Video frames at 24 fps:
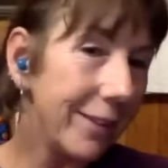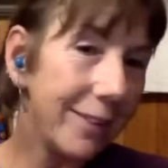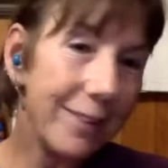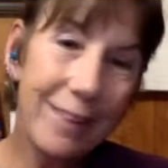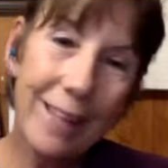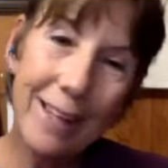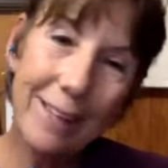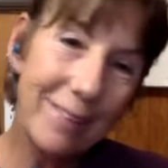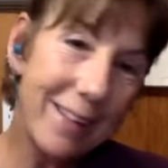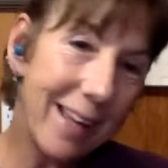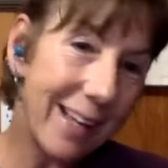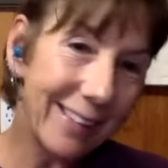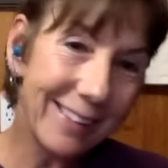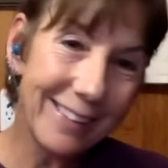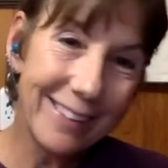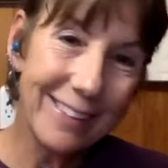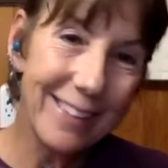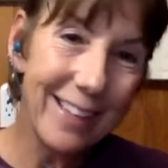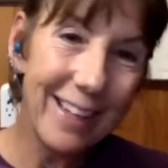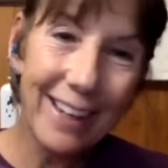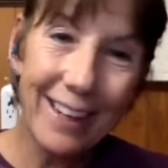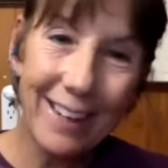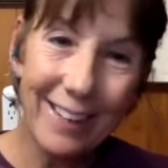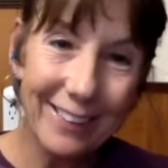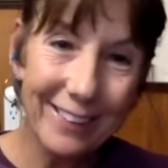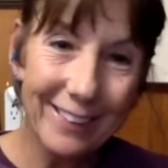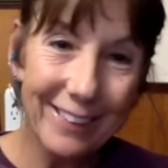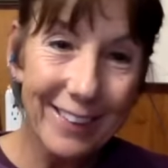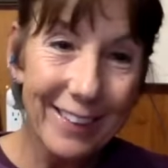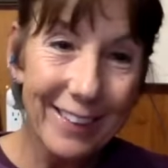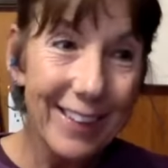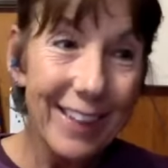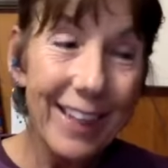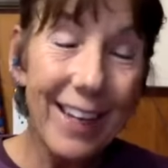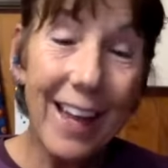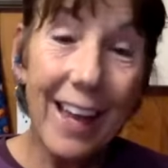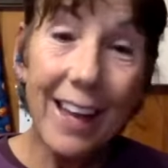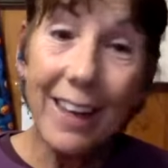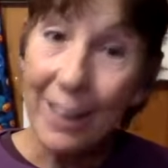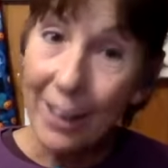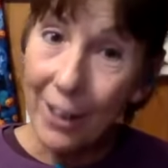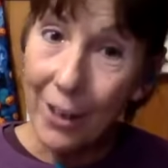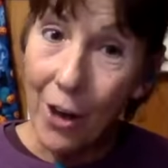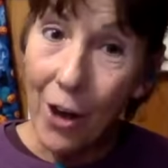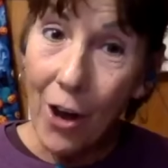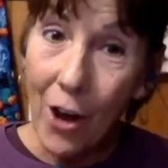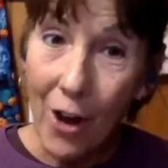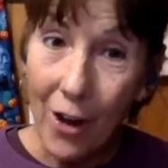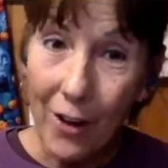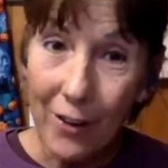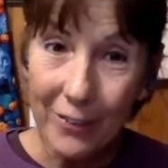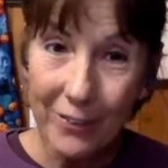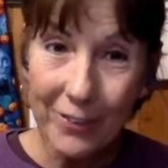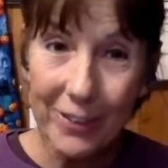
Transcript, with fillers: and that's not it at all.